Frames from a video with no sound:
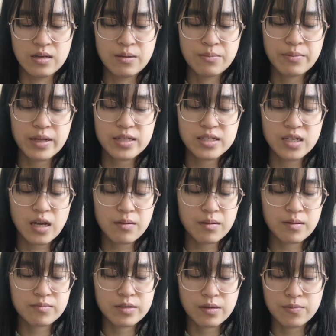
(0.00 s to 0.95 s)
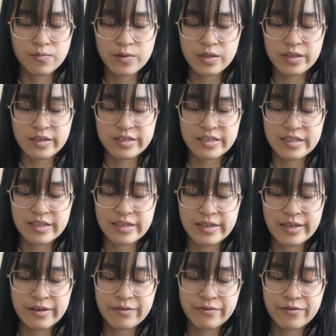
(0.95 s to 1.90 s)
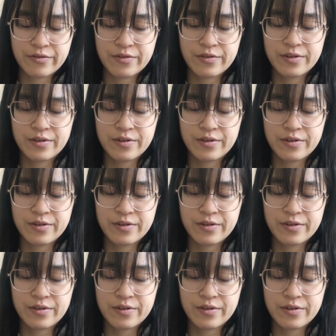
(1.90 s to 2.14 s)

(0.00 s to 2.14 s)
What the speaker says: by the time I'm done with the sleeve,